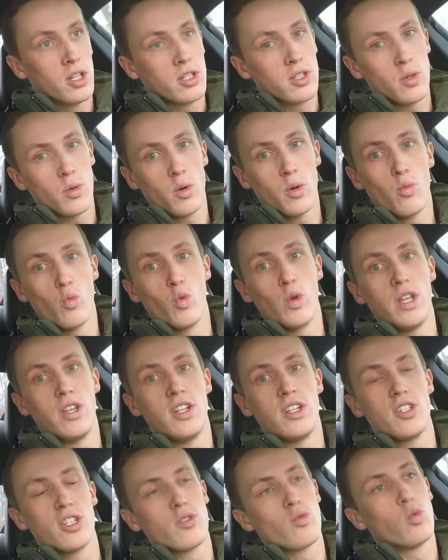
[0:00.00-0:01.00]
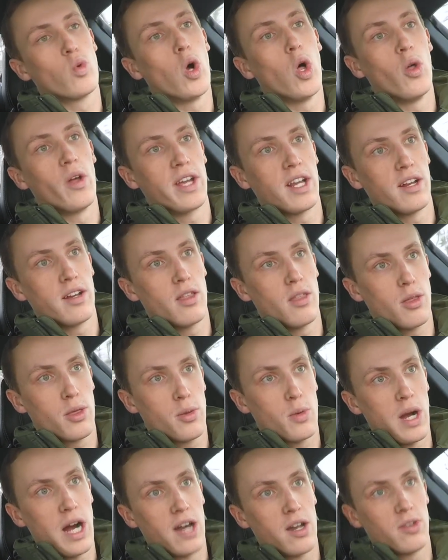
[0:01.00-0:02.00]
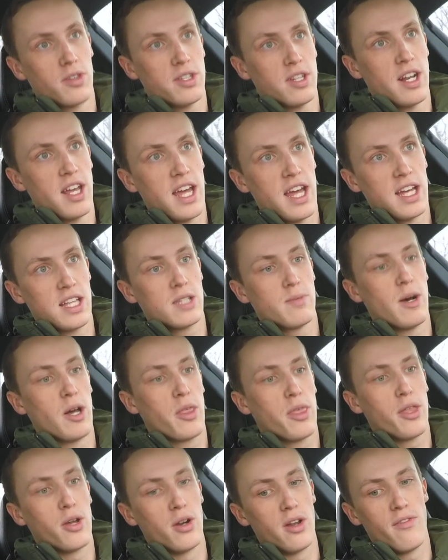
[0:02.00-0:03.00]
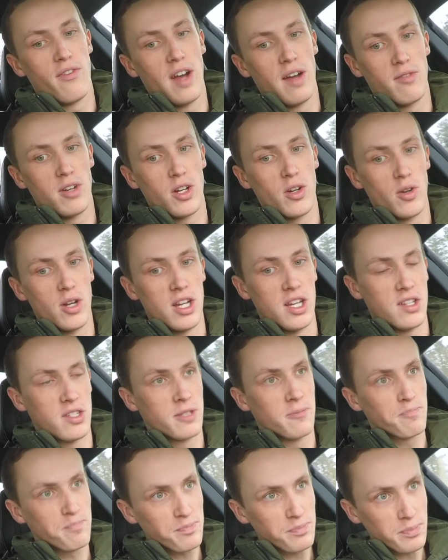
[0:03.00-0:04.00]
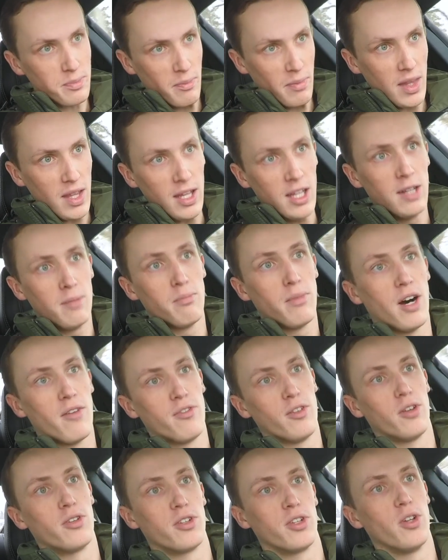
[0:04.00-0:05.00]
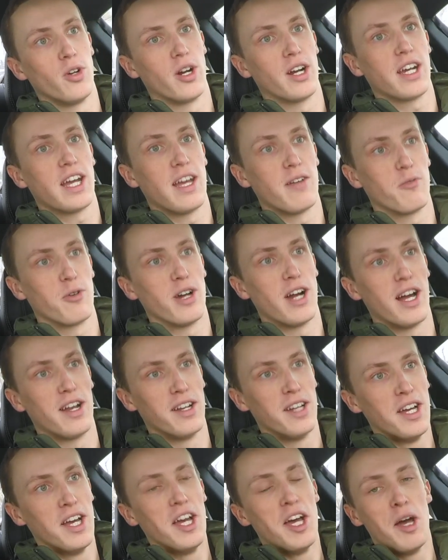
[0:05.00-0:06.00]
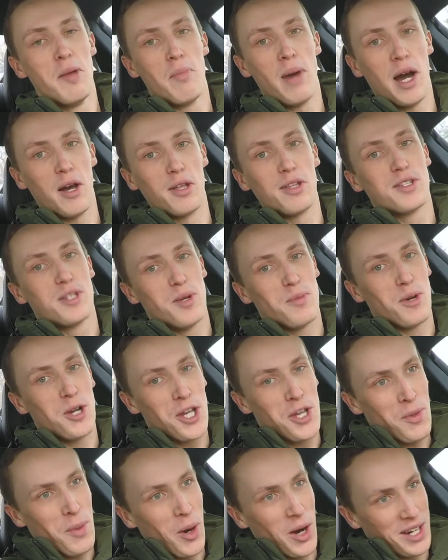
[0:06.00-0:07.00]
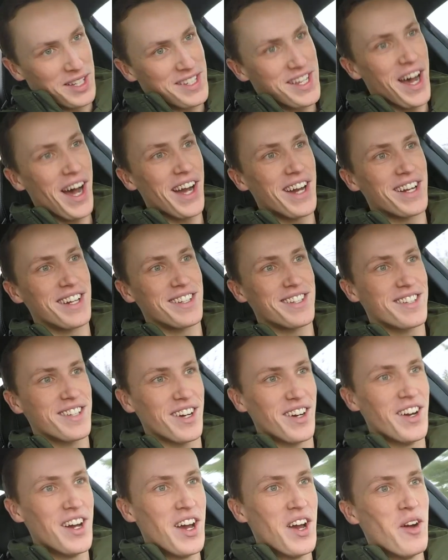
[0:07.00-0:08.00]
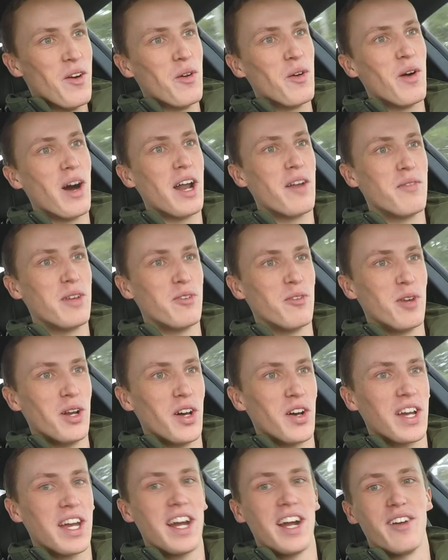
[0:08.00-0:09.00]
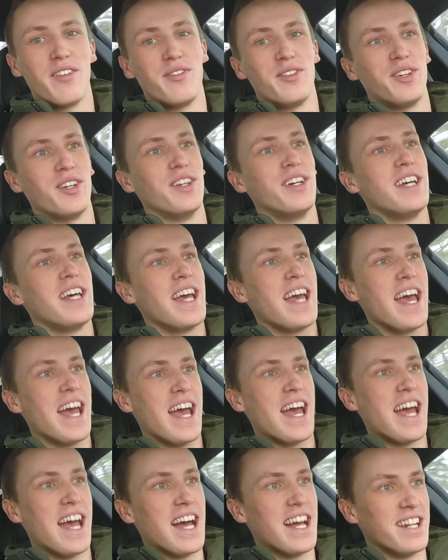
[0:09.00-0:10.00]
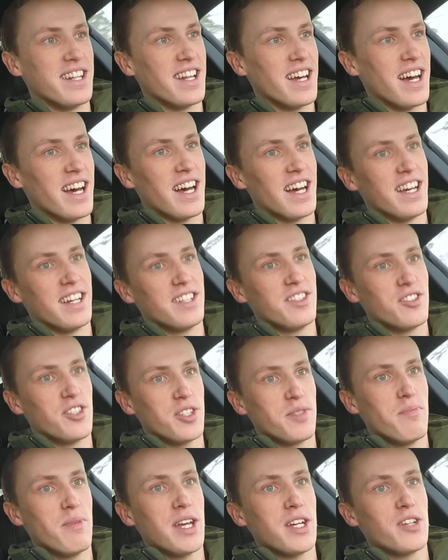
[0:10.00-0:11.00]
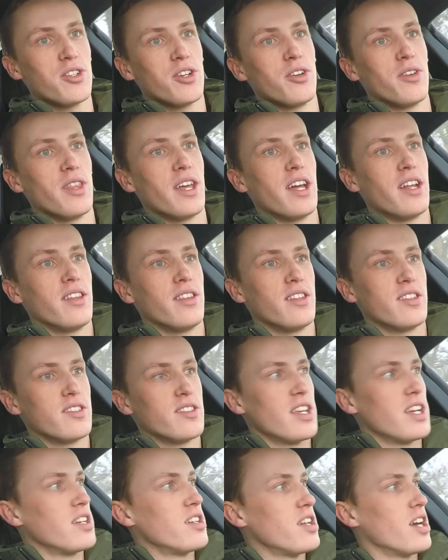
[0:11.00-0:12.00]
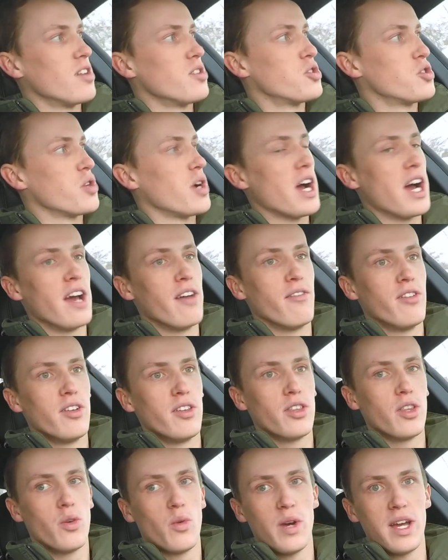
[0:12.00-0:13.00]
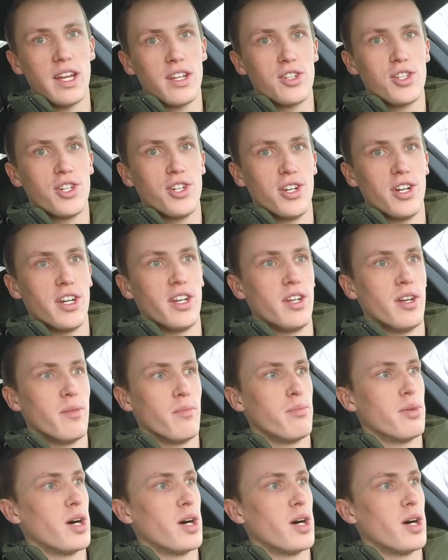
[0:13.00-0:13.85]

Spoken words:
So we're really just rolling into the throttle today. It's about 35 degrees in Buffalo, New York, and we're on Pilot Super Sport tires, so we want to be real careful and just make sure that this thing does drive the way it should,